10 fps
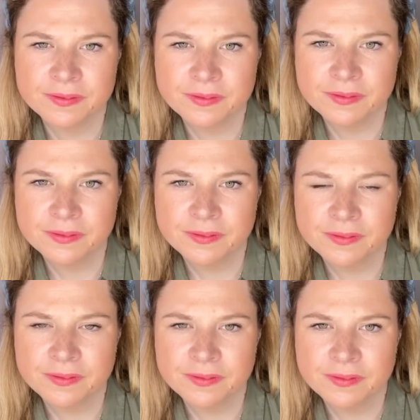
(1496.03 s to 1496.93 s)

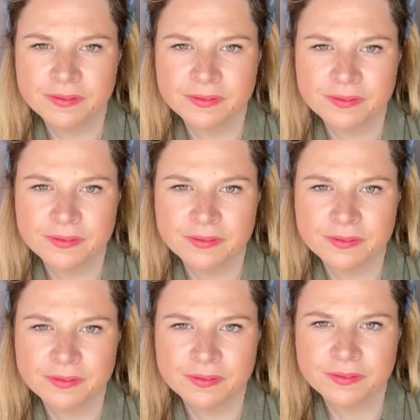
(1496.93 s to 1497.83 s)

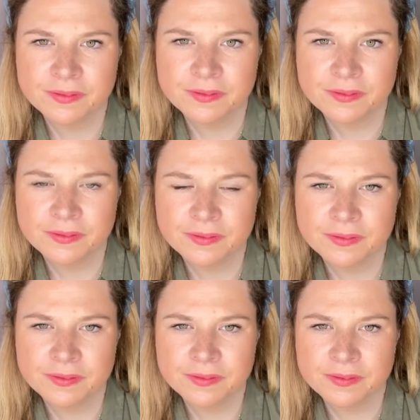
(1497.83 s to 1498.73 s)

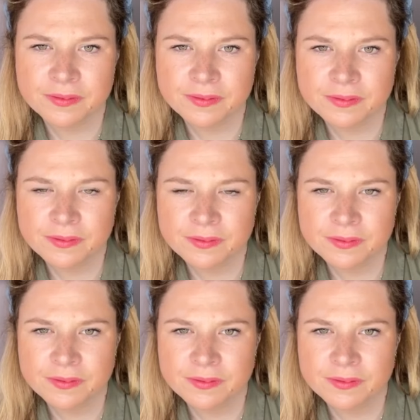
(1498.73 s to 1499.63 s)

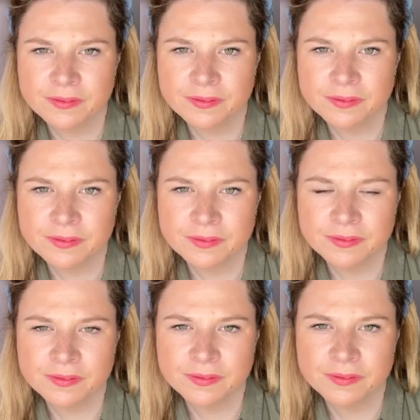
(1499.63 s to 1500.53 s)

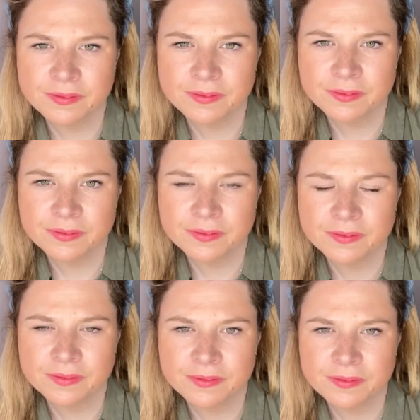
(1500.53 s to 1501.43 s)

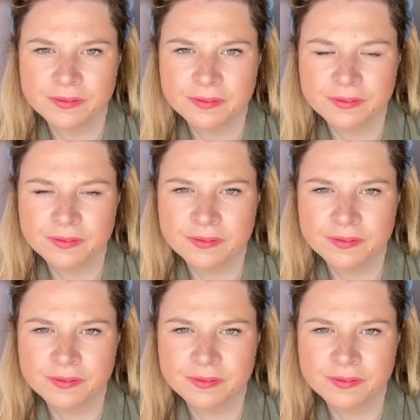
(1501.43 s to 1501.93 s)
This person isn't speaking.